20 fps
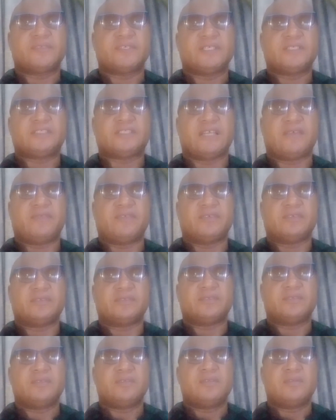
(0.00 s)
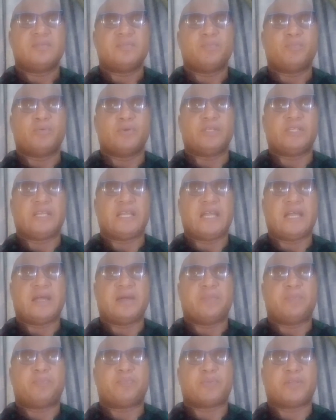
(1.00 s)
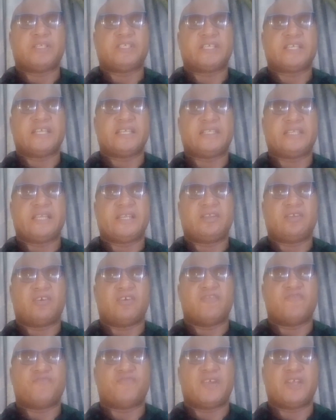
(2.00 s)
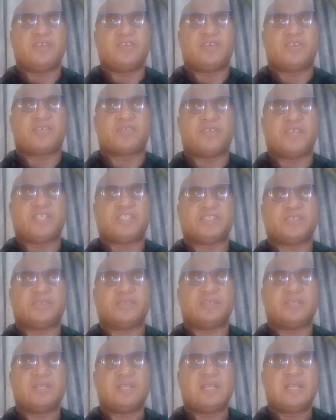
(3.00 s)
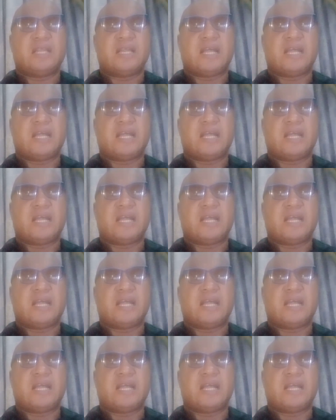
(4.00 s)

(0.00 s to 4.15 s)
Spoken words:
7. Both are predicated on value creation